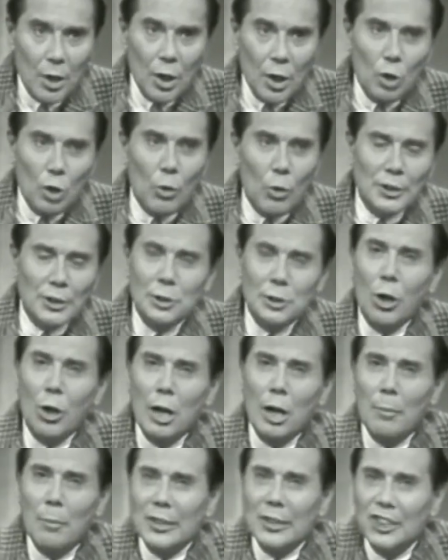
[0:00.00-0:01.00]
who wants to talk
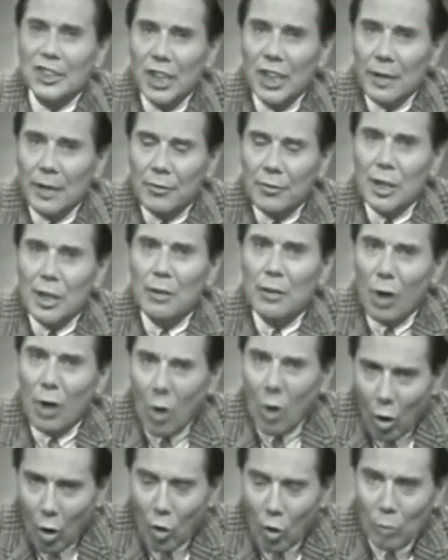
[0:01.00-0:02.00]
about safety in the
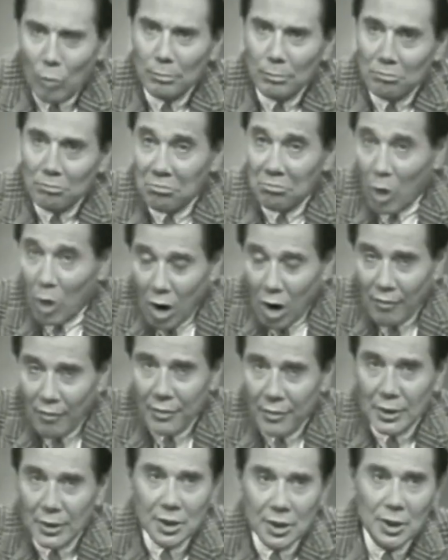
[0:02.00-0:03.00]
home,
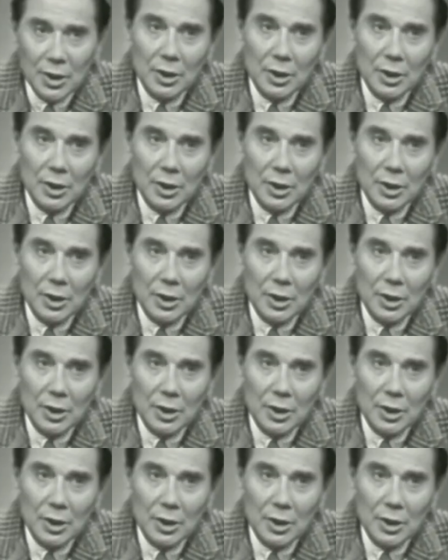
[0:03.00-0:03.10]
office,